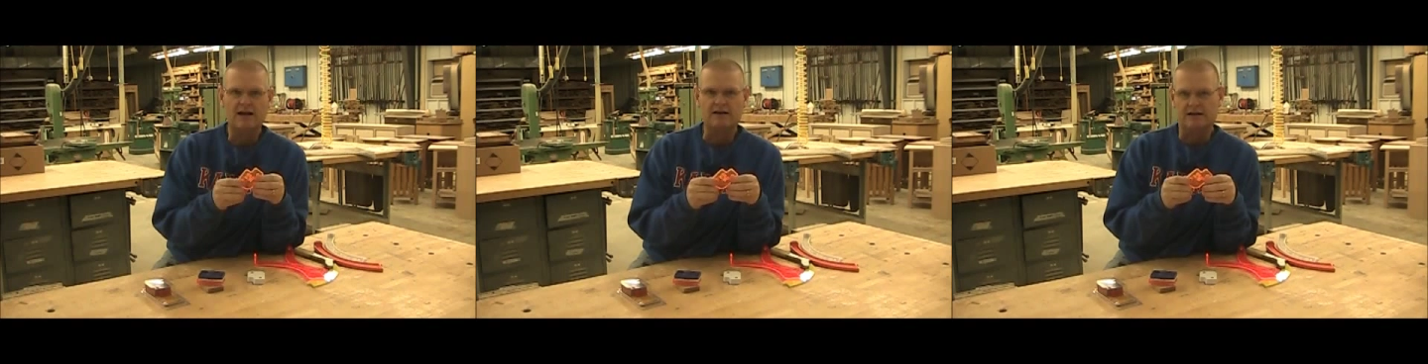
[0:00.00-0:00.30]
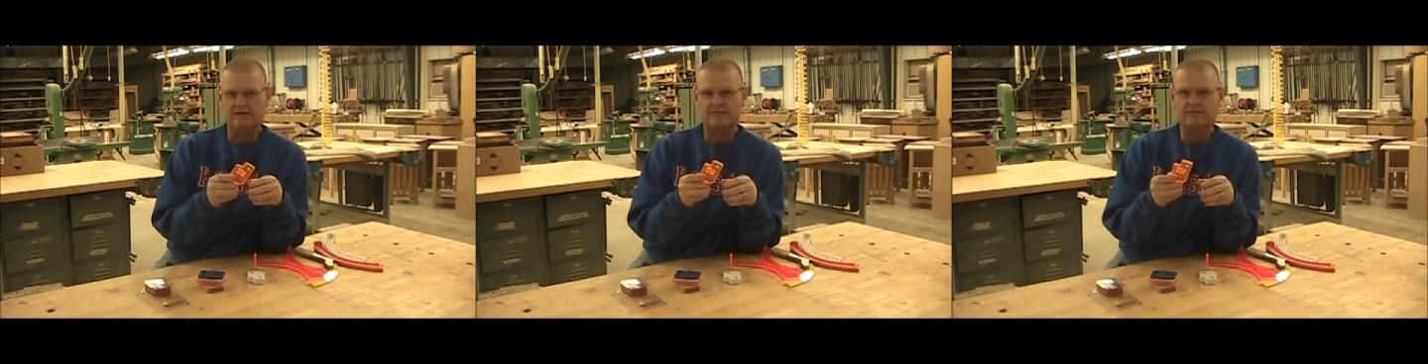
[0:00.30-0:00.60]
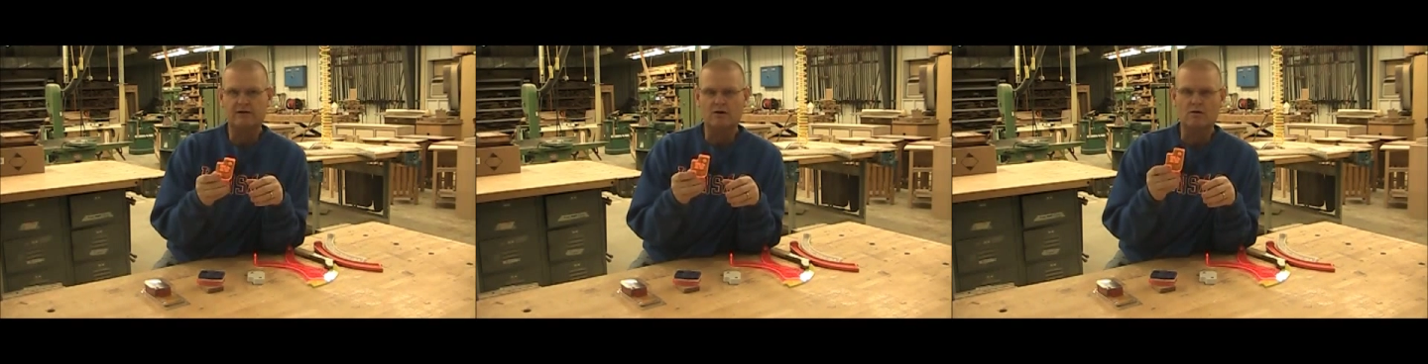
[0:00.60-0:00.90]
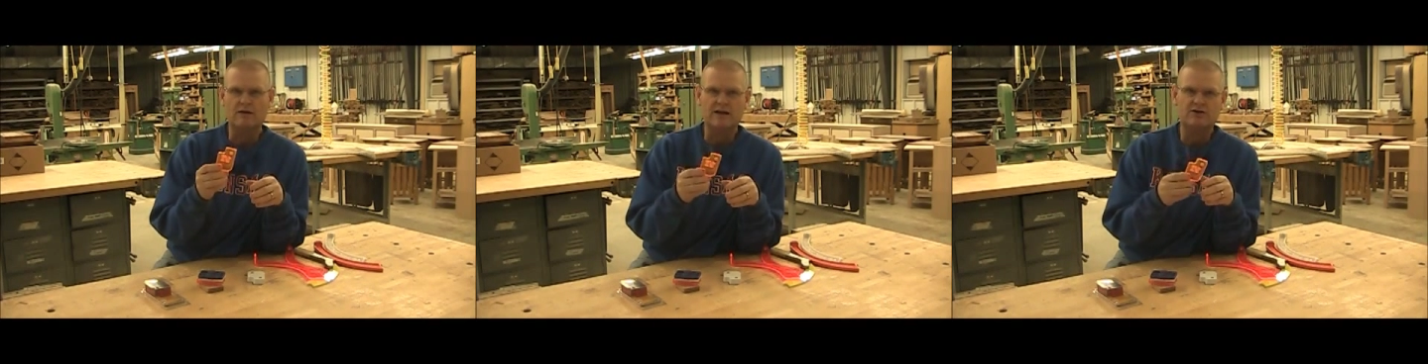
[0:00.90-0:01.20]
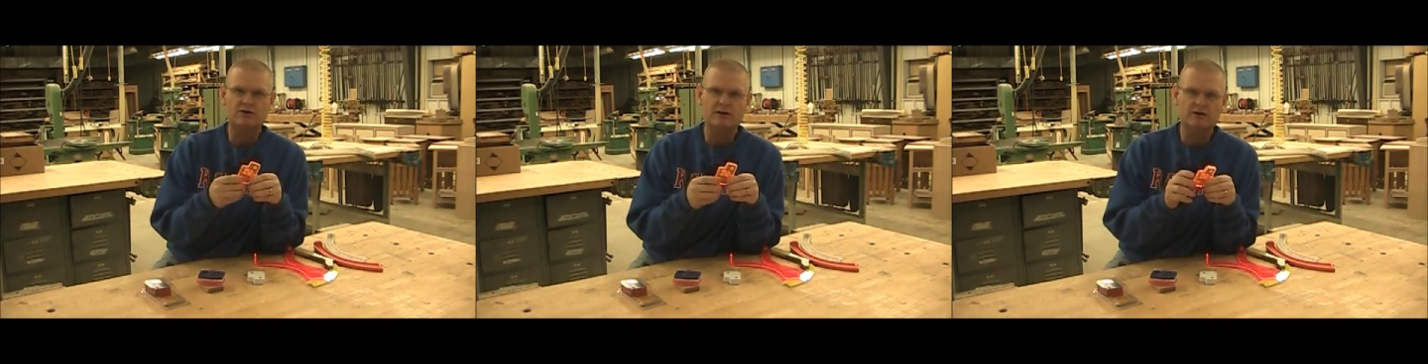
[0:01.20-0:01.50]
it over
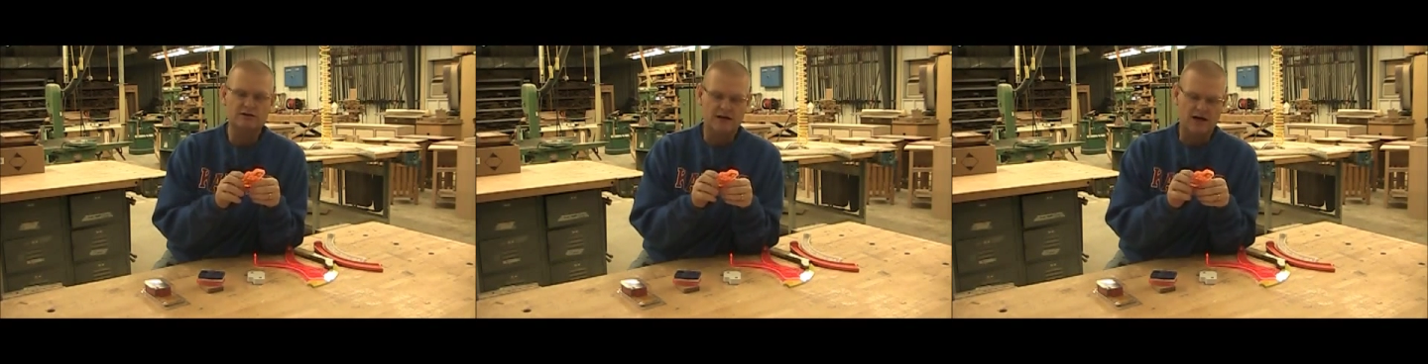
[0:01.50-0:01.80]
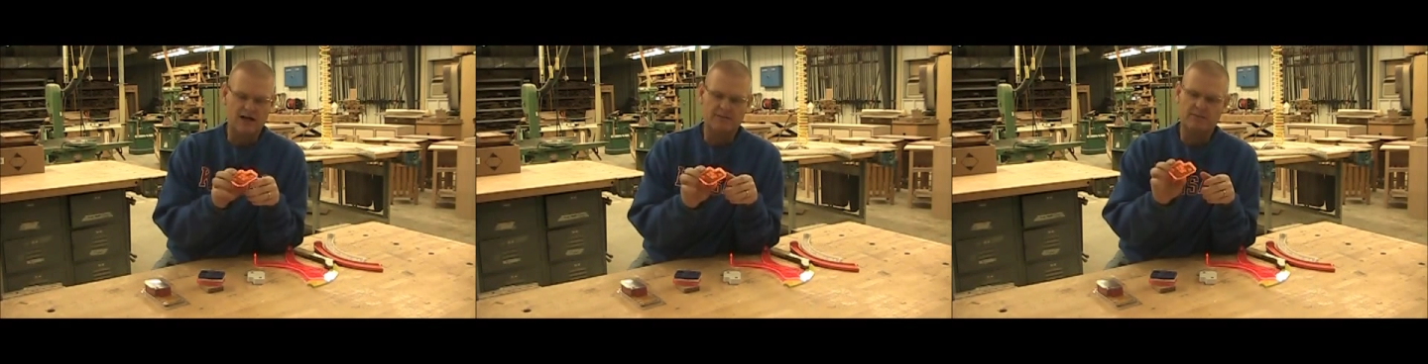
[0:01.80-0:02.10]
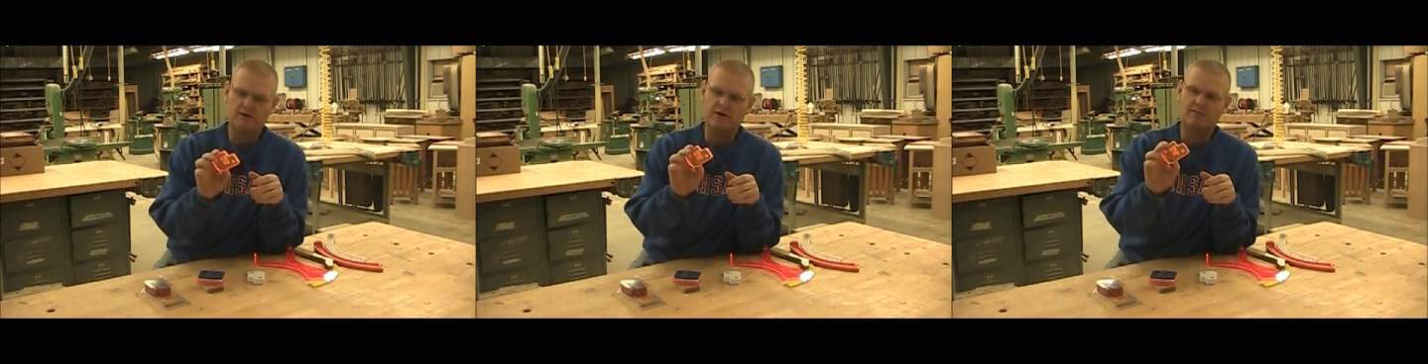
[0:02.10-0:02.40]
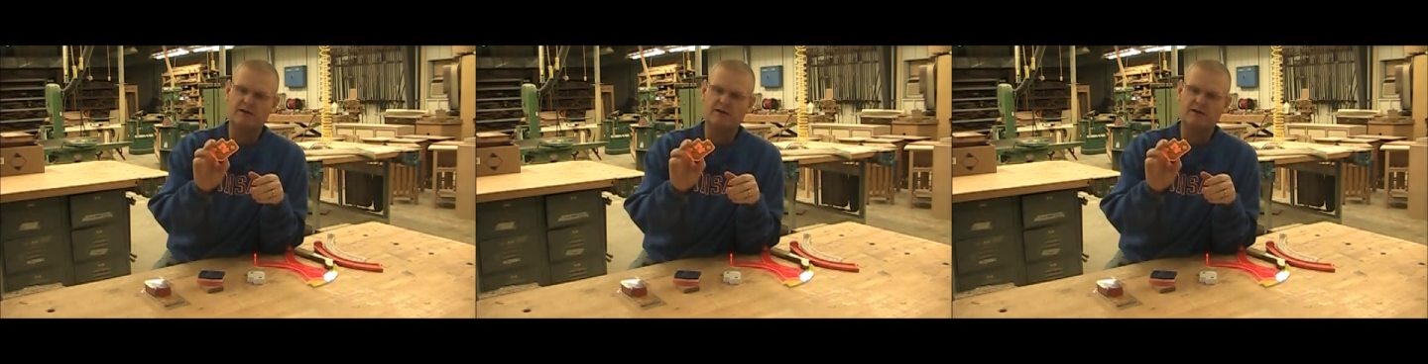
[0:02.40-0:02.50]
that 2-year time. I put it on my